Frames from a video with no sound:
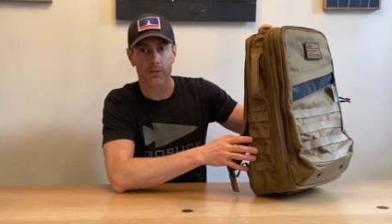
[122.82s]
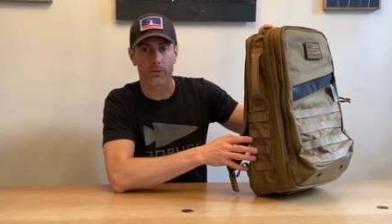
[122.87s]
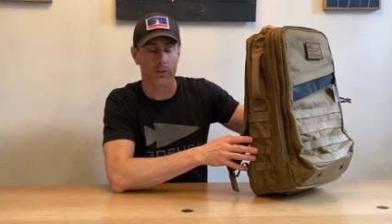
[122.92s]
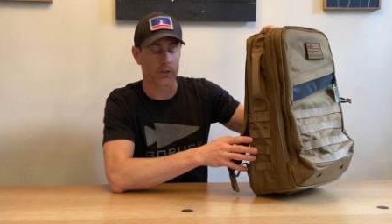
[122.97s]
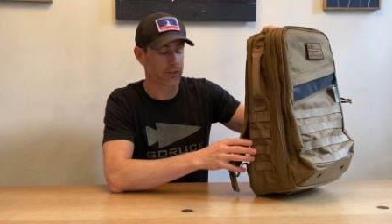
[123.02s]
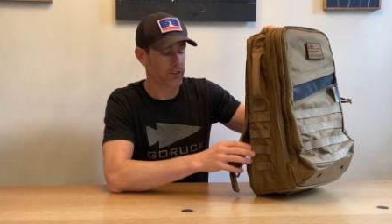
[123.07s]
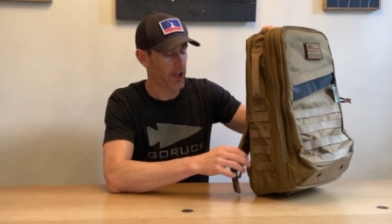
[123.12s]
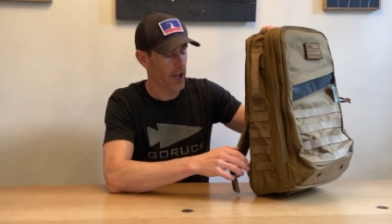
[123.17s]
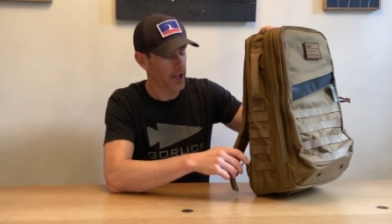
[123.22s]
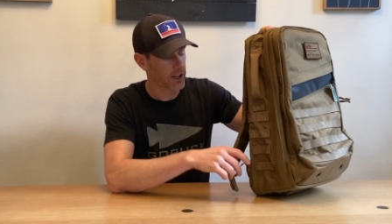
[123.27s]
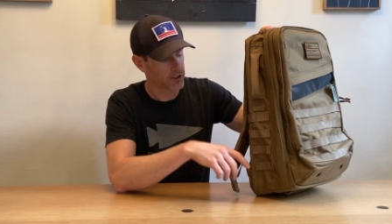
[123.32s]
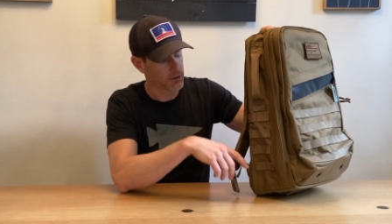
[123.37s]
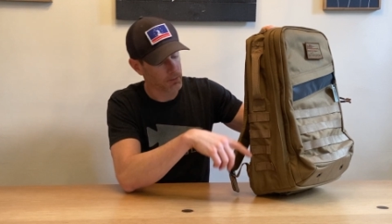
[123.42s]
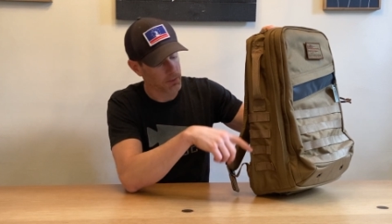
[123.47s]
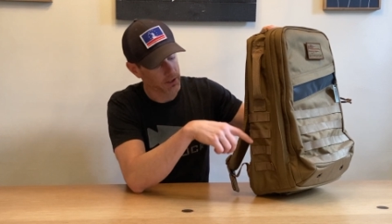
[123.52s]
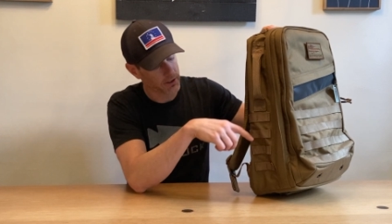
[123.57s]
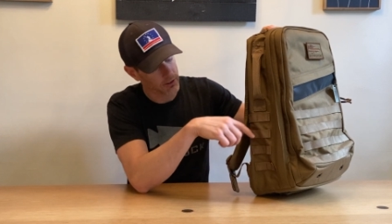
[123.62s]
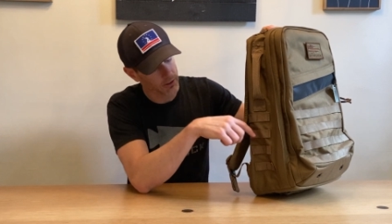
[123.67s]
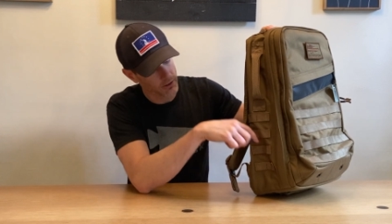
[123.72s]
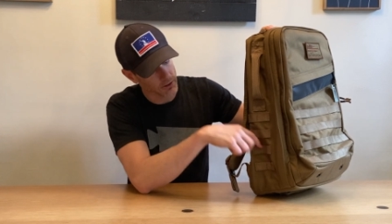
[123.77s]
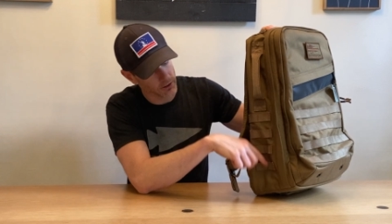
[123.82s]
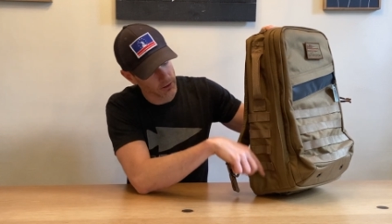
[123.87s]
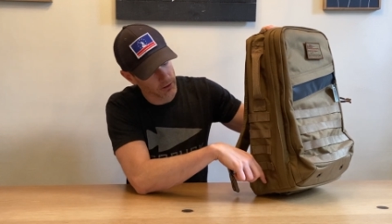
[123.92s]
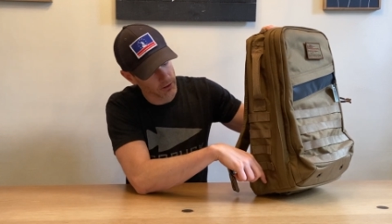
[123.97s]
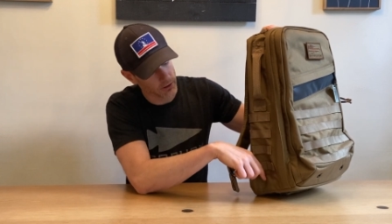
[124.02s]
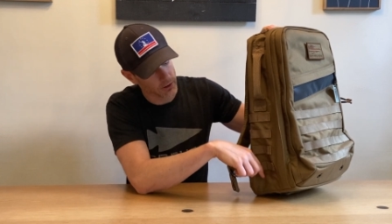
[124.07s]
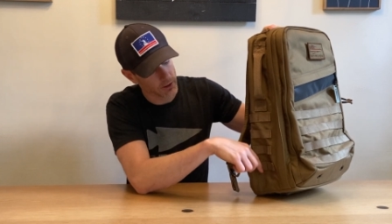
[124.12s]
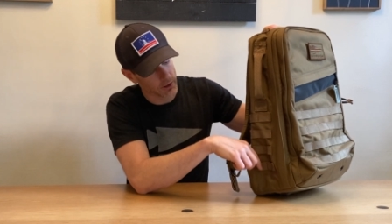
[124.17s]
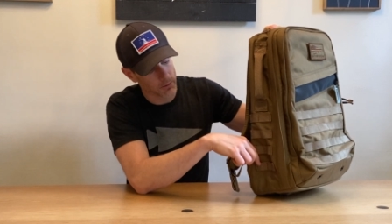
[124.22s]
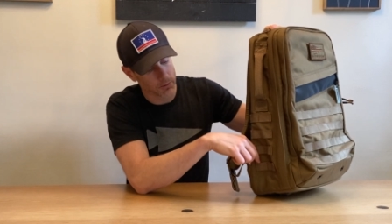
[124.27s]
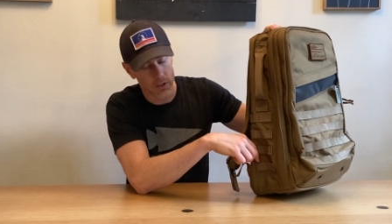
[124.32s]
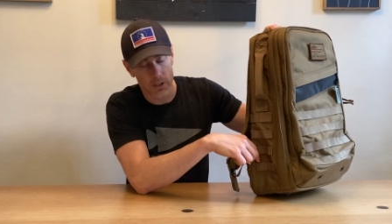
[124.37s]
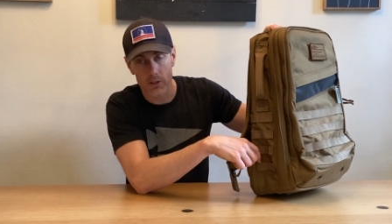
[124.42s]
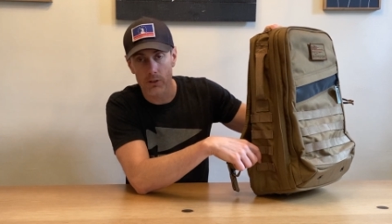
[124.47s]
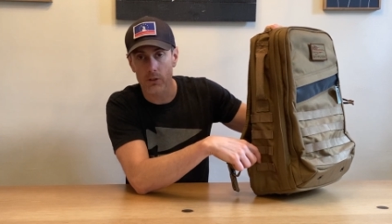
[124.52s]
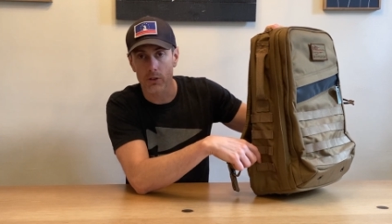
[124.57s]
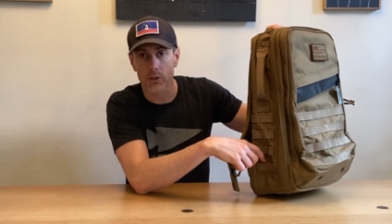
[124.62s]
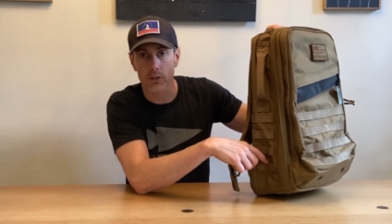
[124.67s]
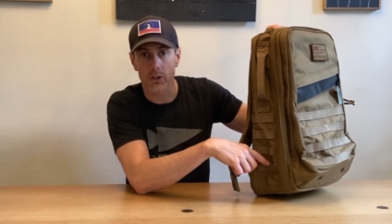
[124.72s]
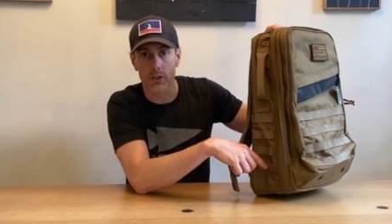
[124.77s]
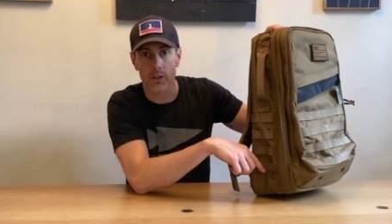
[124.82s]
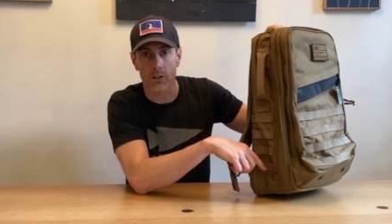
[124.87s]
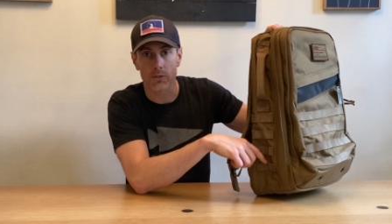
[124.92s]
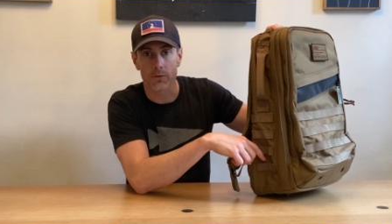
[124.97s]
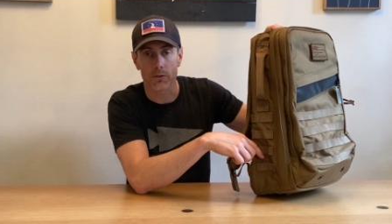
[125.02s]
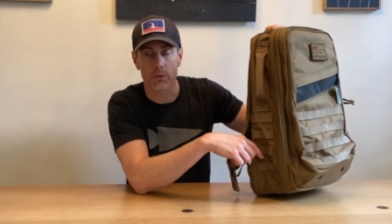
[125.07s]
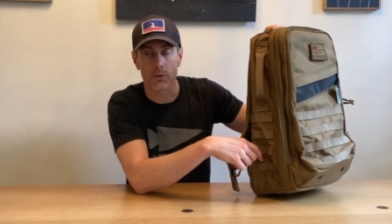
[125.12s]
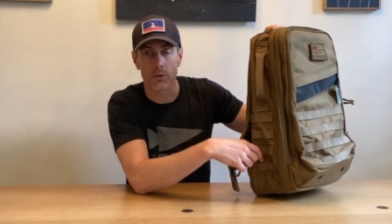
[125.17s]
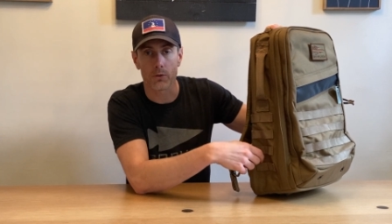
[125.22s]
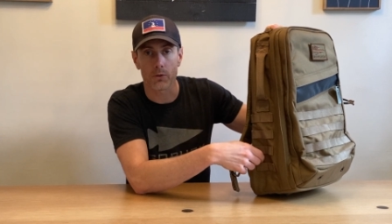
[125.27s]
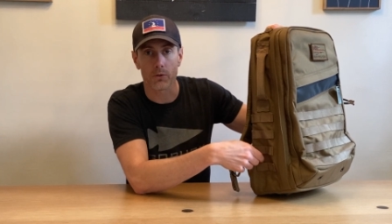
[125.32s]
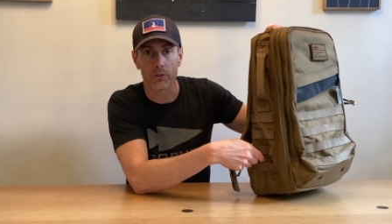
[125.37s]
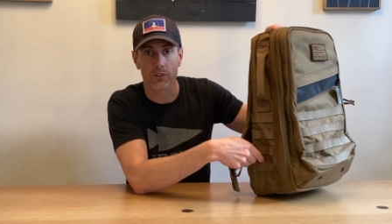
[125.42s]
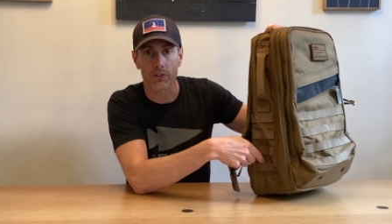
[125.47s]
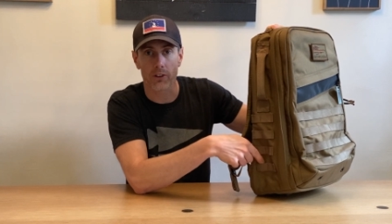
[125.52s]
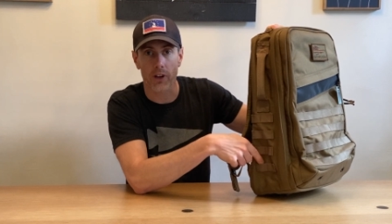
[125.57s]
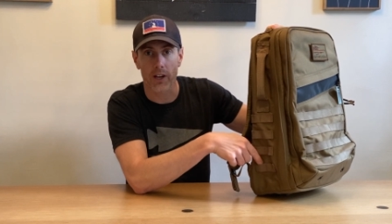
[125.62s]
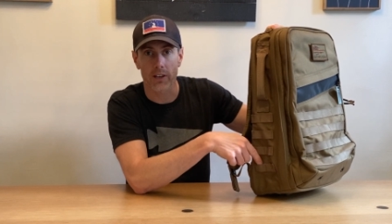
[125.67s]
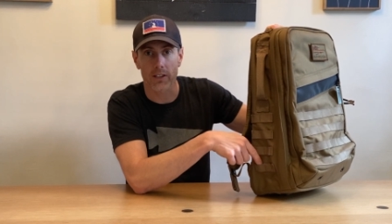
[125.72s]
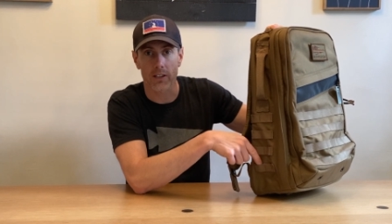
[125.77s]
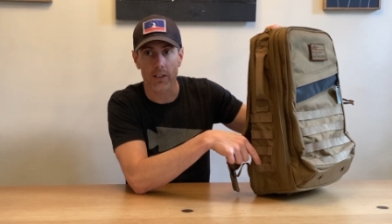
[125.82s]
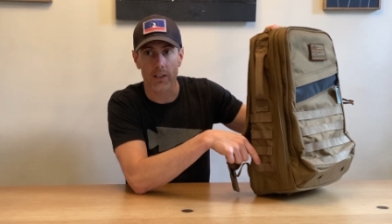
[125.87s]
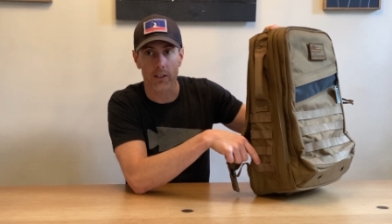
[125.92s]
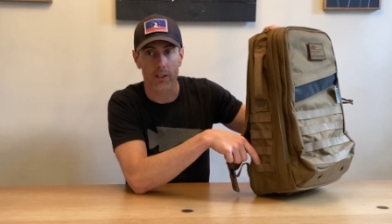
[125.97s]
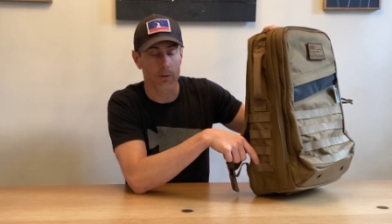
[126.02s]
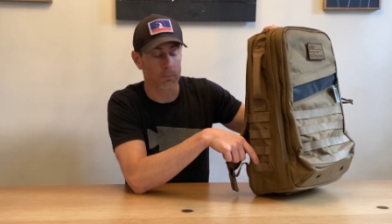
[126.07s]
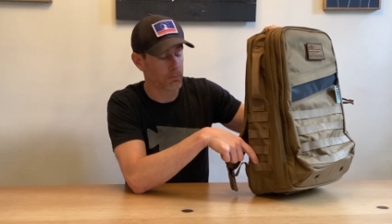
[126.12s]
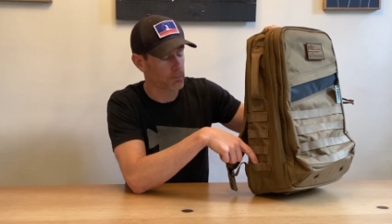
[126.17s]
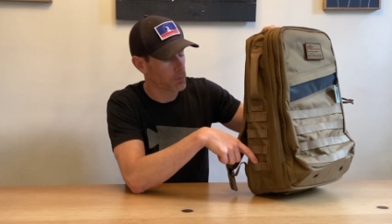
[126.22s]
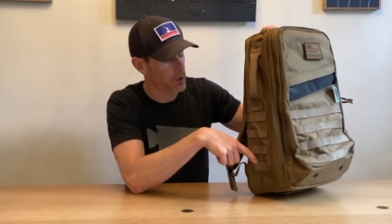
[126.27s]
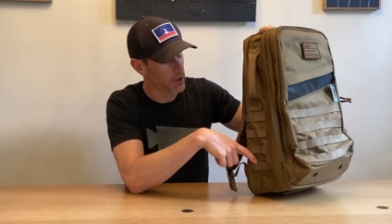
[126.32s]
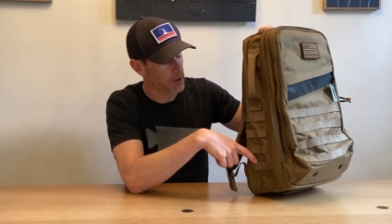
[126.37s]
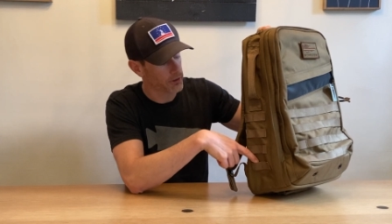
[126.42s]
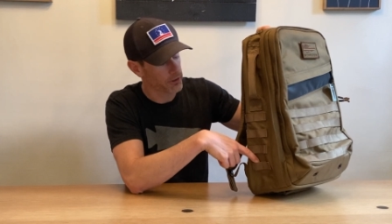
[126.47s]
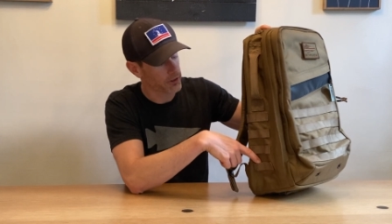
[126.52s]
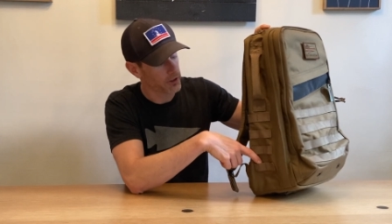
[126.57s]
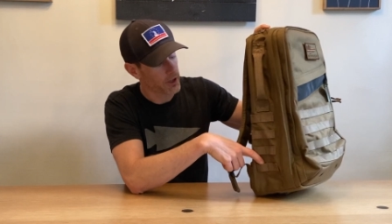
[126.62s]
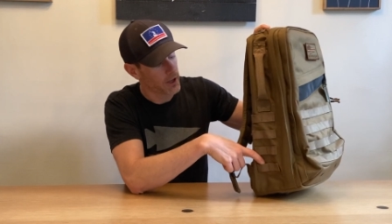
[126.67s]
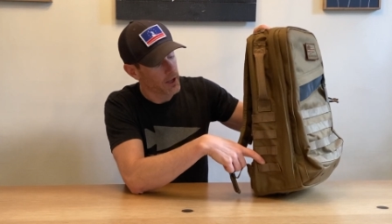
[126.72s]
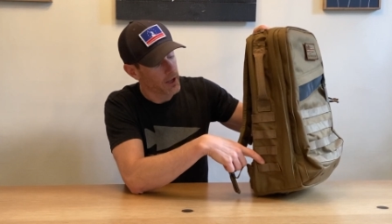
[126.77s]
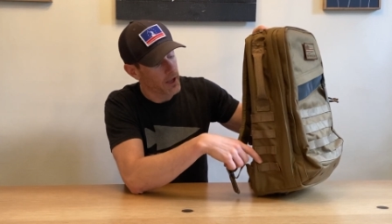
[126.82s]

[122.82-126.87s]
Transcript: for attachments. This is going to be good if you decide to get a hip belt.